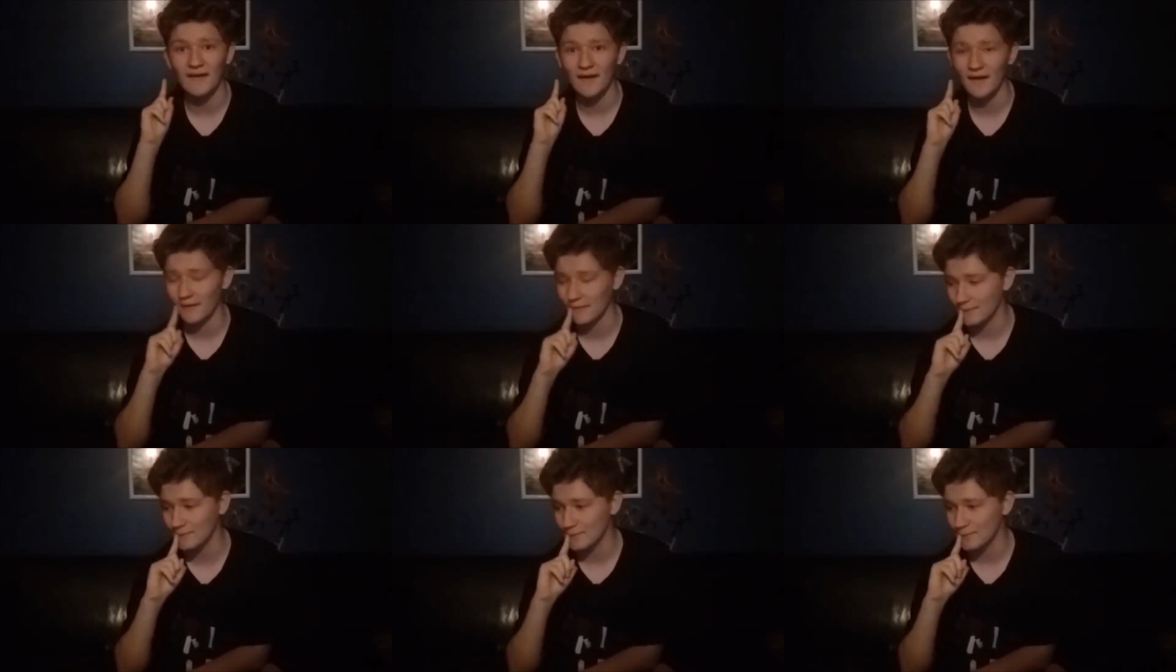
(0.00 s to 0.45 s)

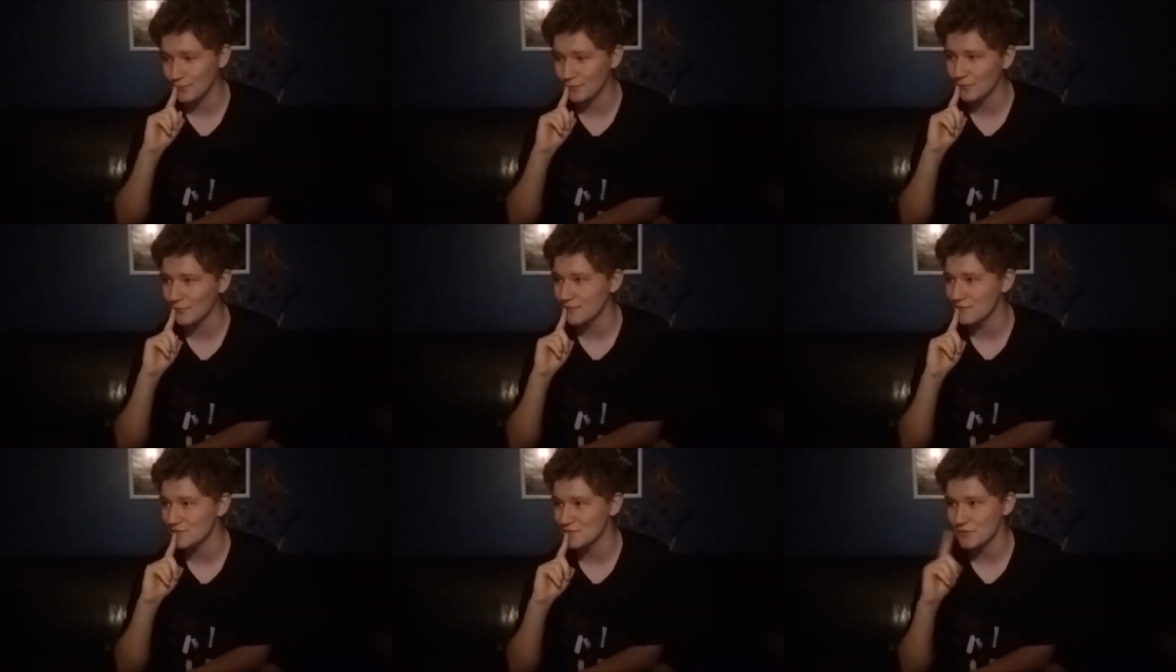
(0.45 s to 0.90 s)
I'm
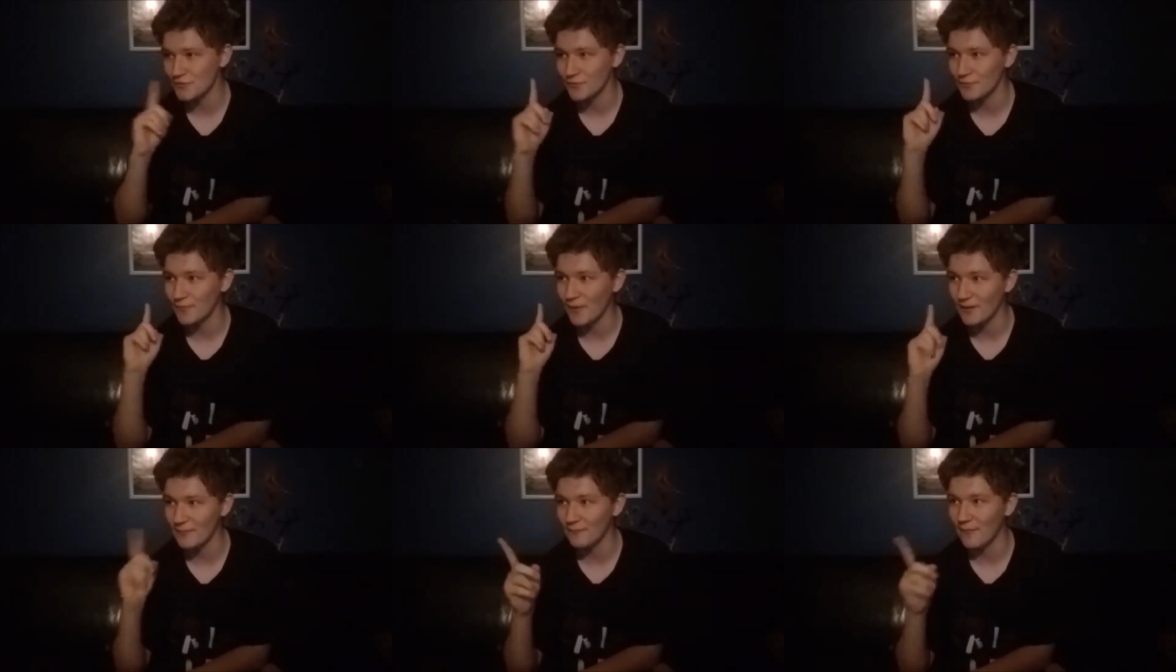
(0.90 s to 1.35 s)
pretty sure
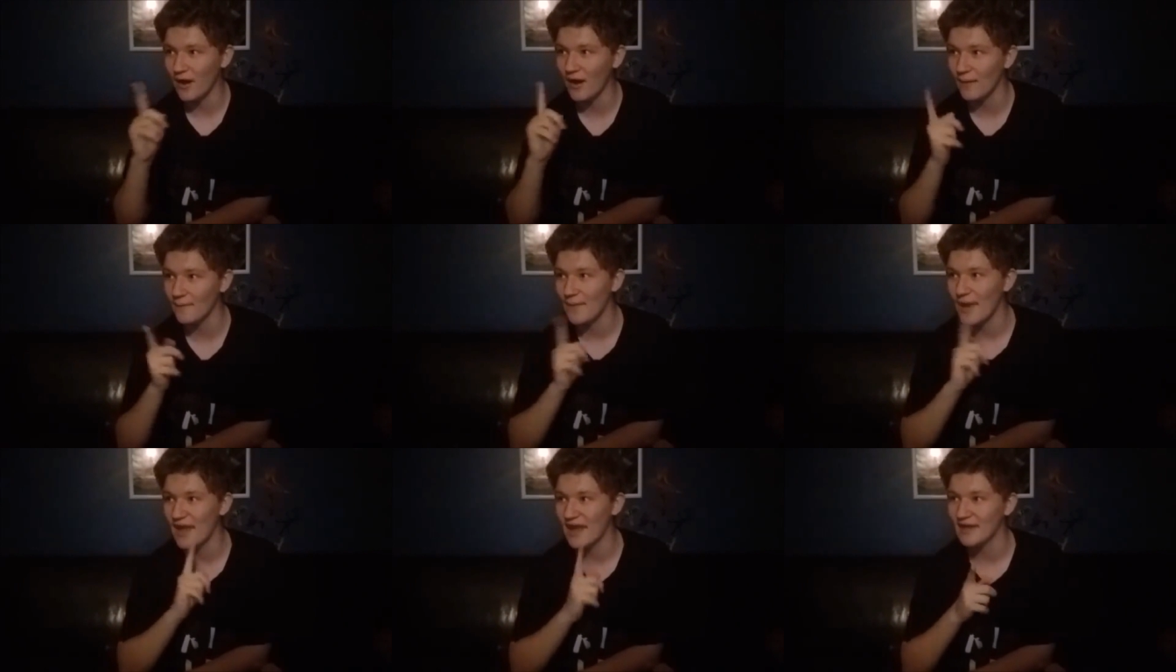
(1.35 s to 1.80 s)
my
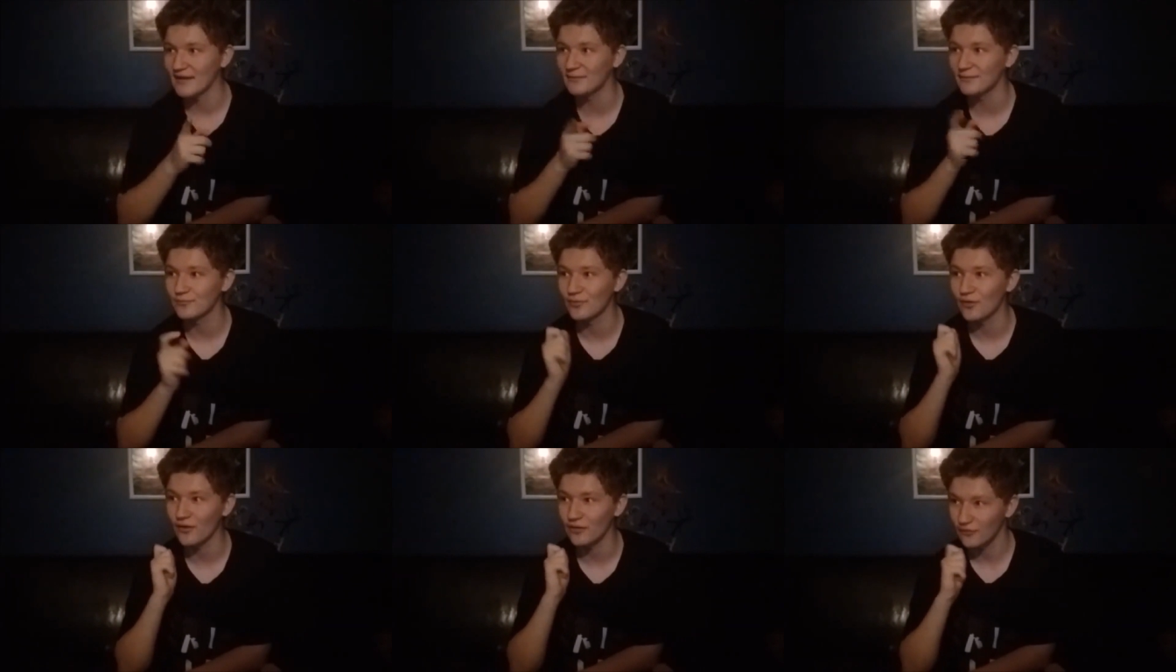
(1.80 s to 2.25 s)
mom
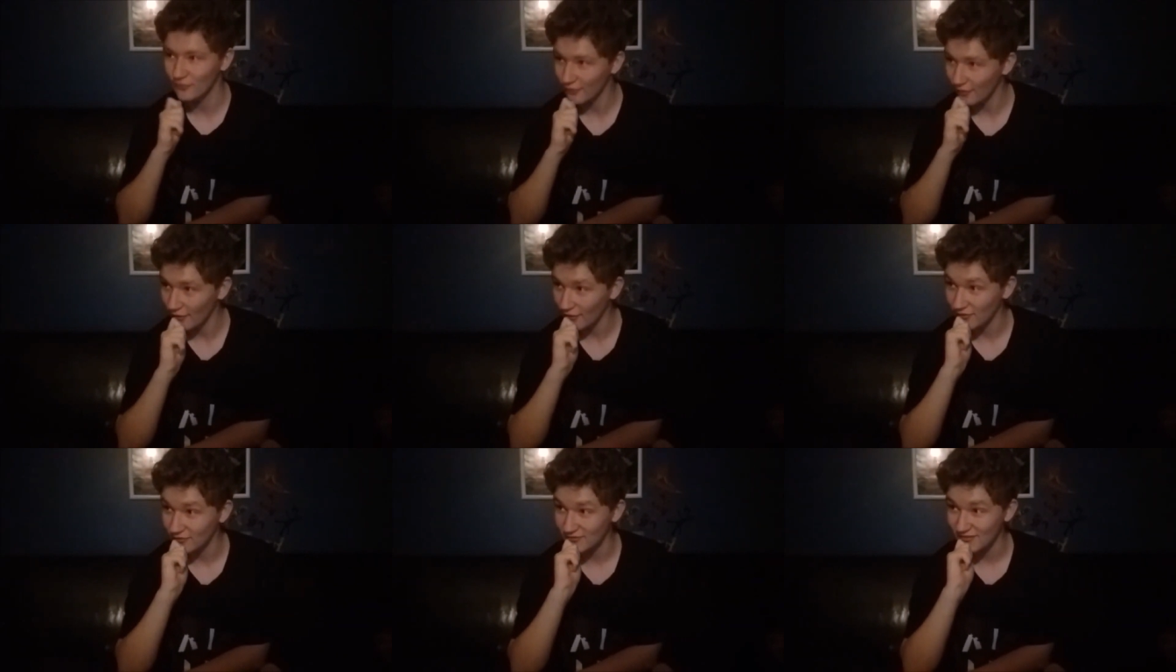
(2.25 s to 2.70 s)
and
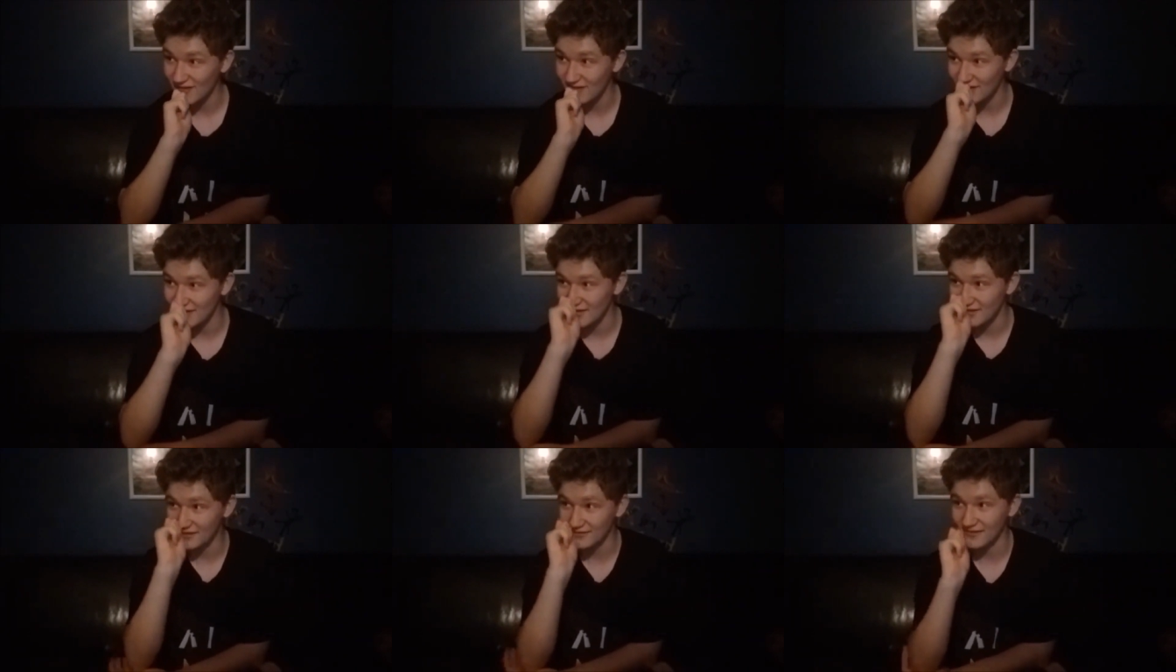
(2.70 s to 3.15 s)
brother are
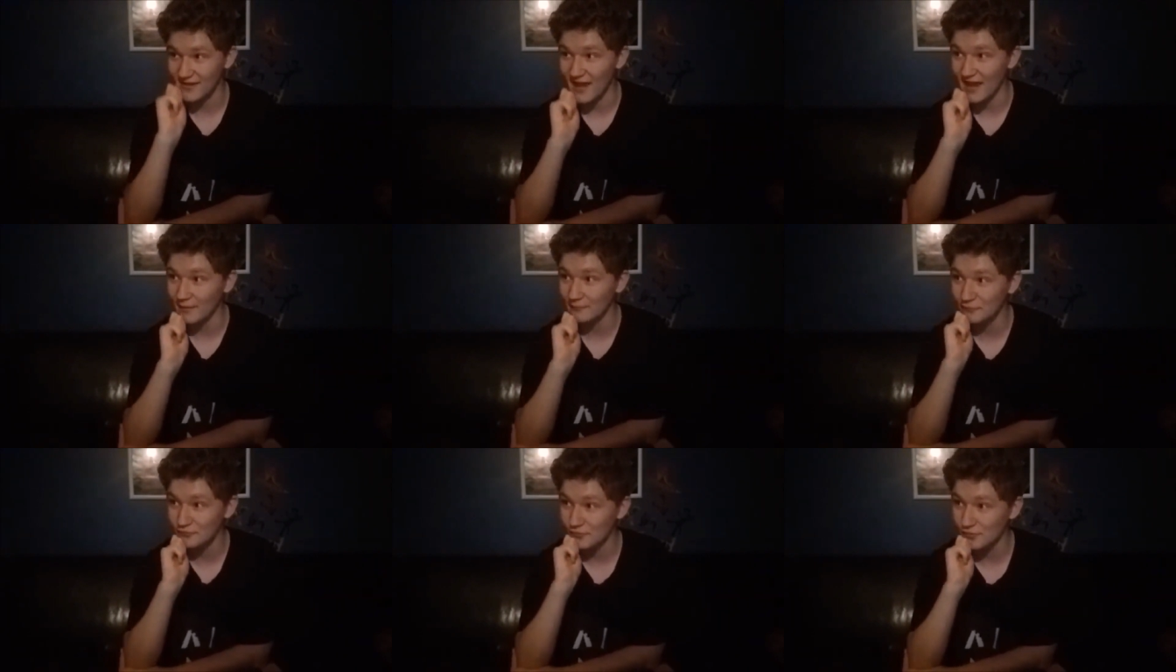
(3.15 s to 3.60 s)
taking
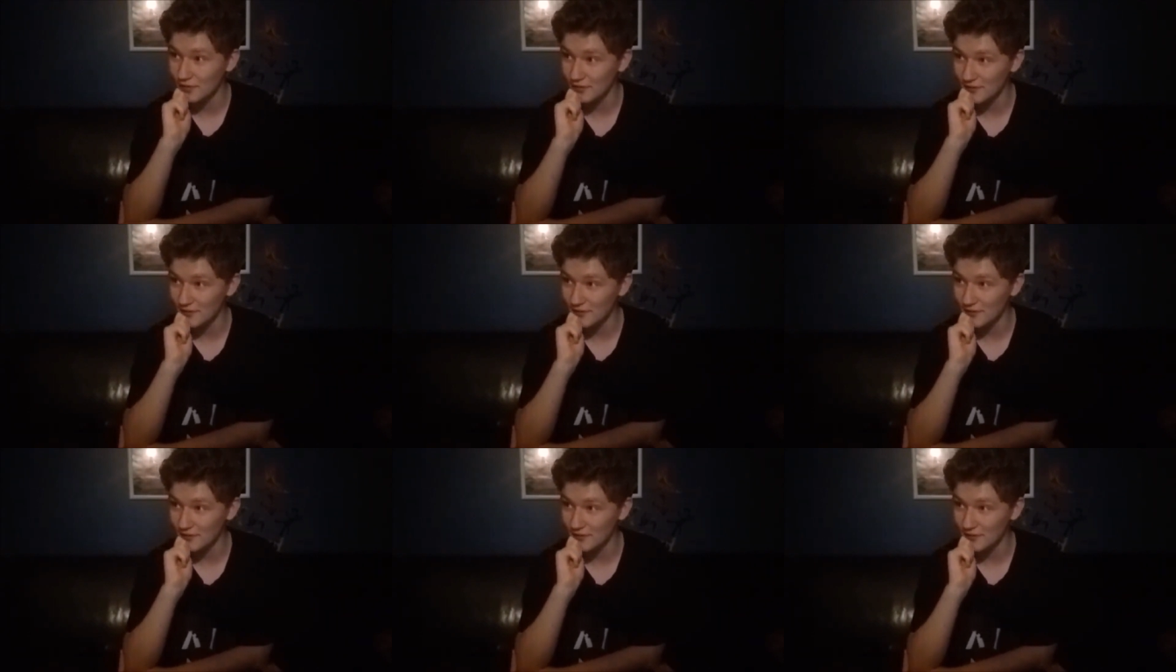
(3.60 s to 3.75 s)
naps